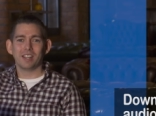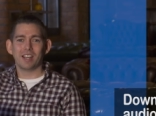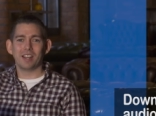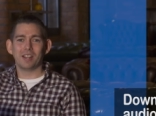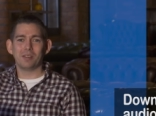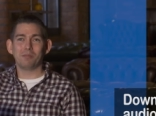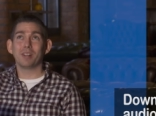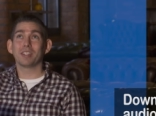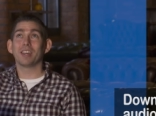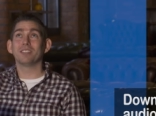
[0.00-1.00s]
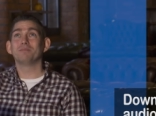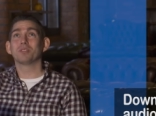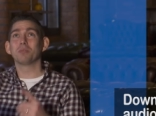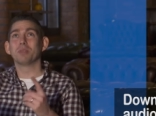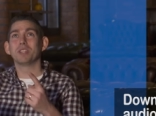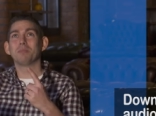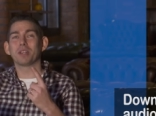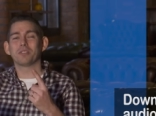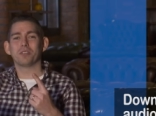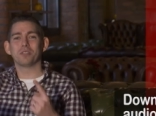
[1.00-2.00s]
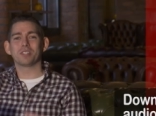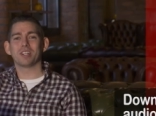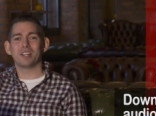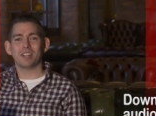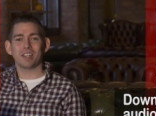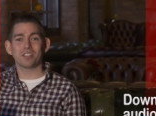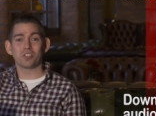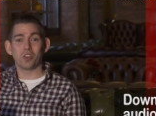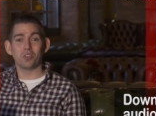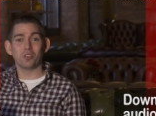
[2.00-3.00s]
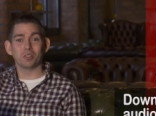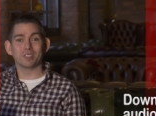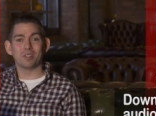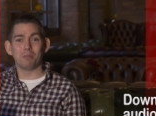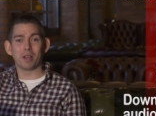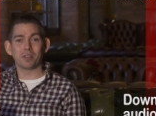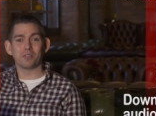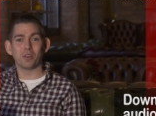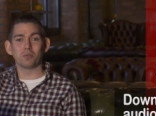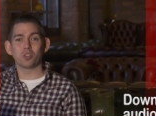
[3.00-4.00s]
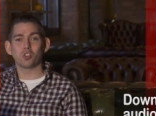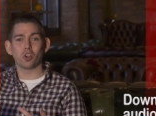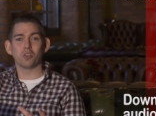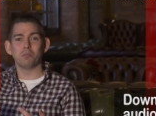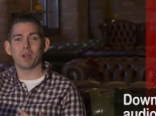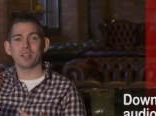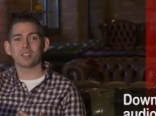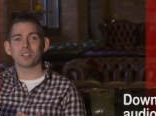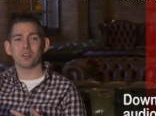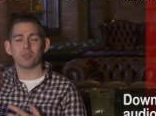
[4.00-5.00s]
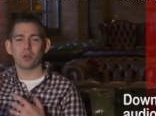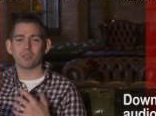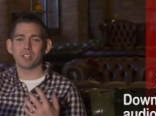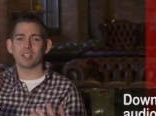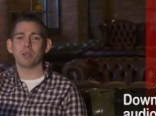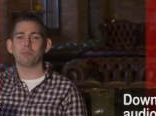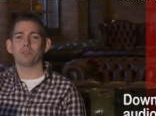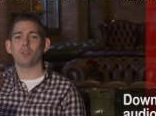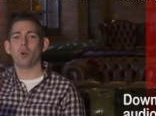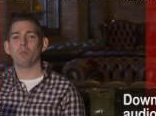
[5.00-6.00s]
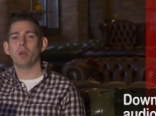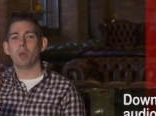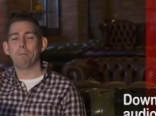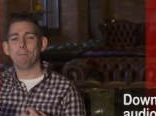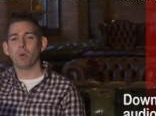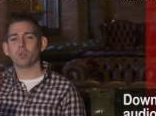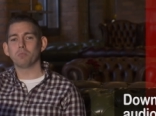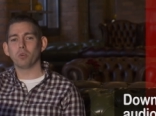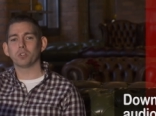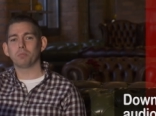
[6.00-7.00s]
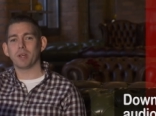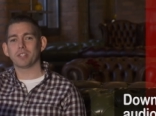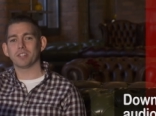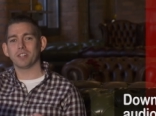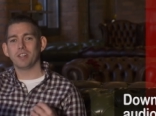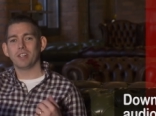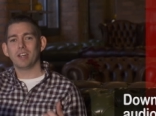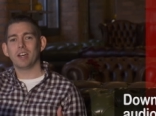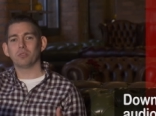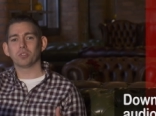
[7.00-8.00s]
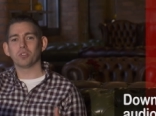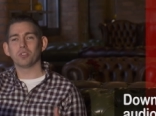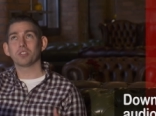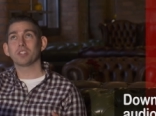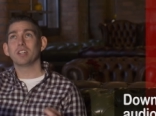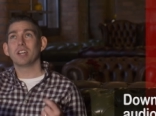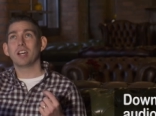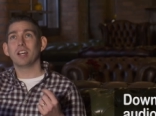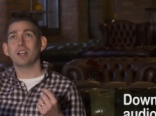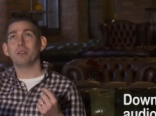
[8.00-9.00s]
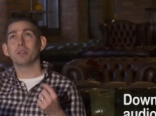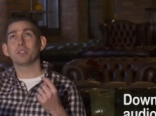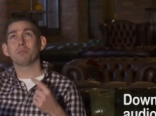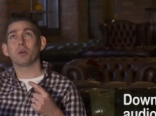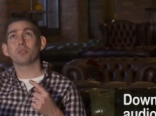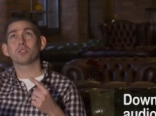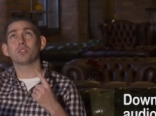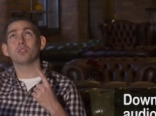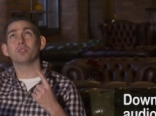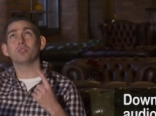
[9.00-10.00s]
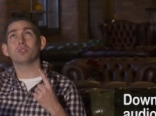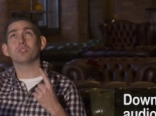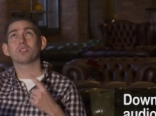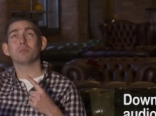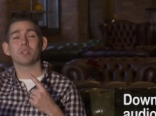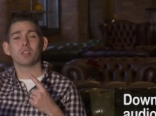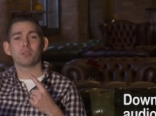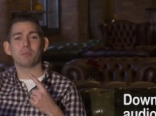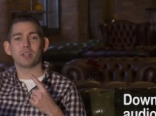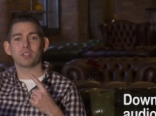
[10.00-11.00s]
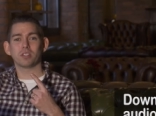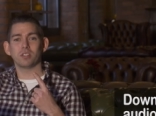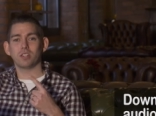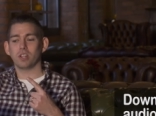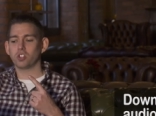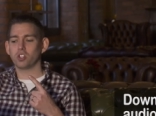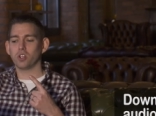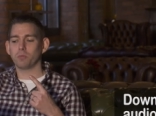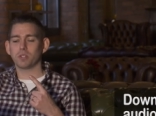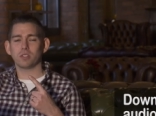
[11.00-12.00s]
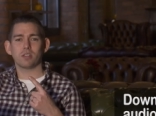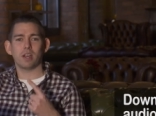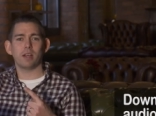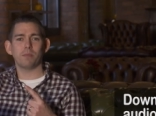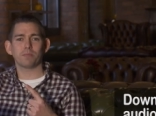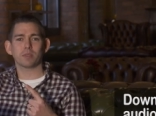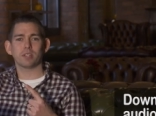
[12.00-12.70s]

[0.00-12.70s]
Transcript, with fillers: Um, again, some of these microphones are external microphones, the shotgun mics, so obviously they perform much, much better outdoors uh, as opposed to some of the other mics, the uh, Schoeps um,